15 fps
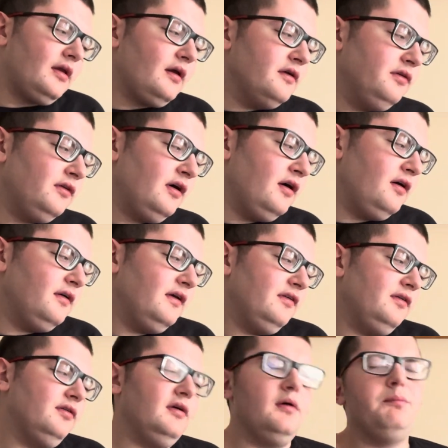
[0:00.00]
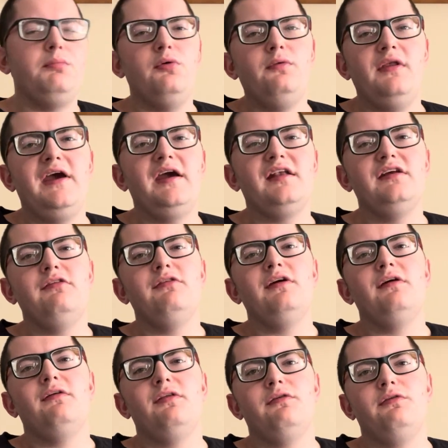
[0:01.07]
so this is a bootleg
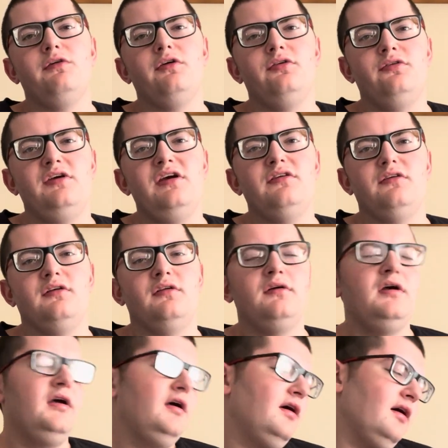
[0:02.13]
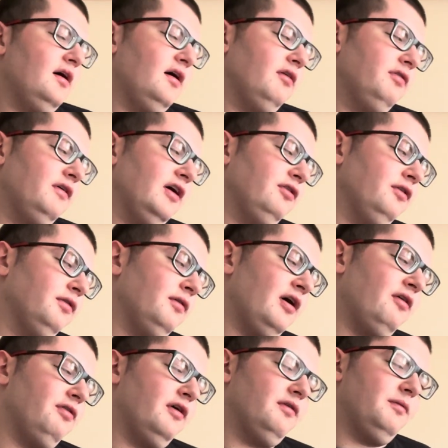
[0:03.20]
DVD of the first season of Fetch with
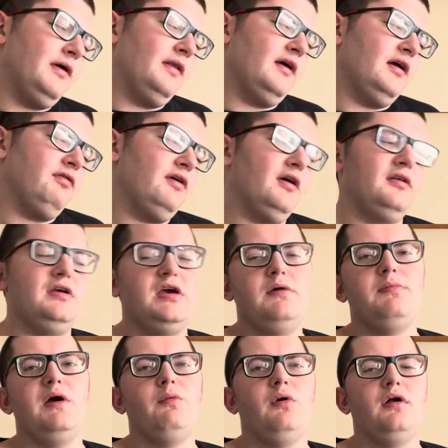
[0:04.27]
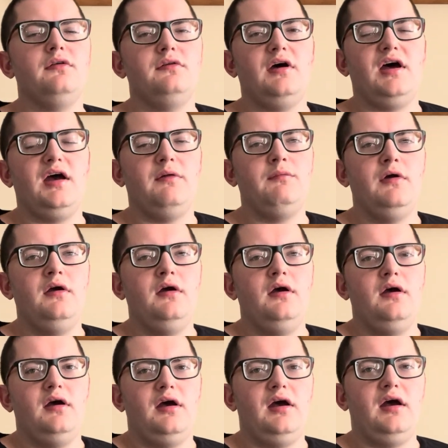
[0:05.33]
Ralph Ruffman that I found on eBay one time,
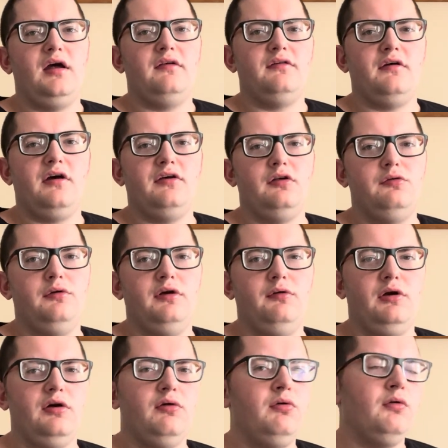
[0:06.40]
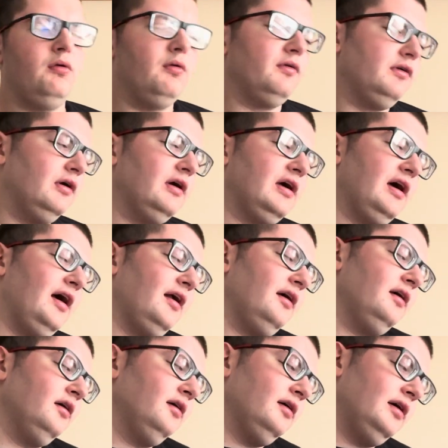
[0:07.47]
and I thought it looked really, really cool, and so I got
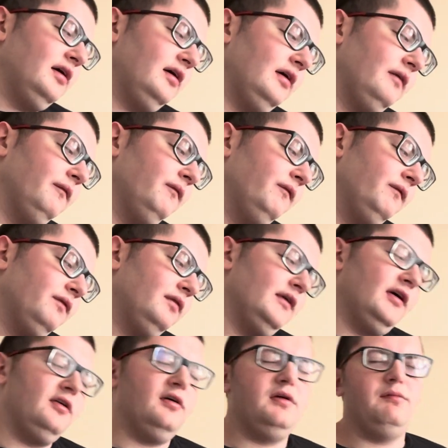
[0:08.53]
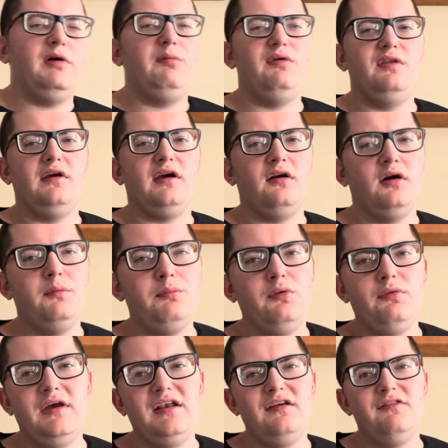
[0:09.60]
it. I know you might be thinking, aren't
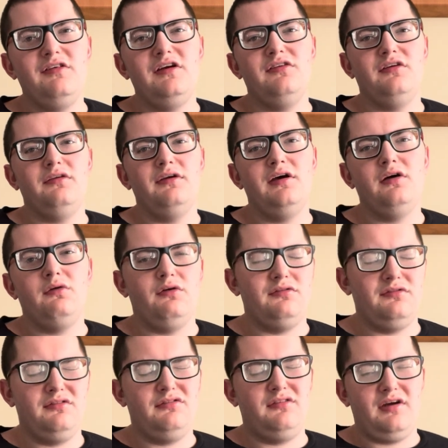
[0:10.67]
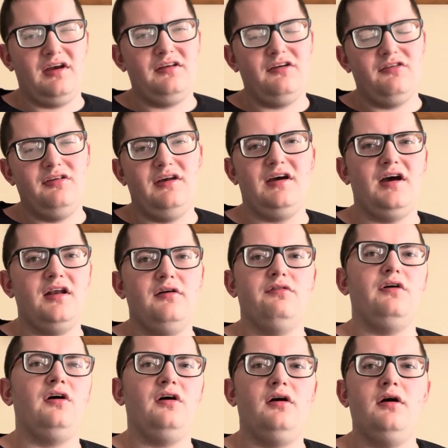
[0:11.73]
bootleg DVDs illegal? Well, technically they kind of
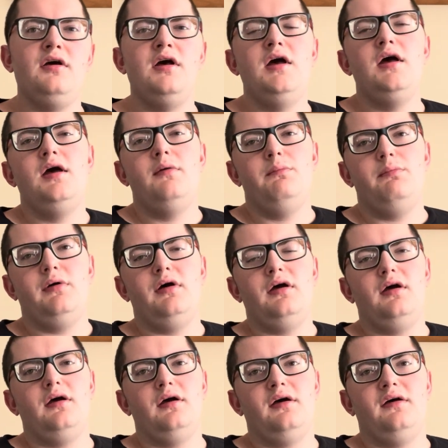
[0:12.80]
are, but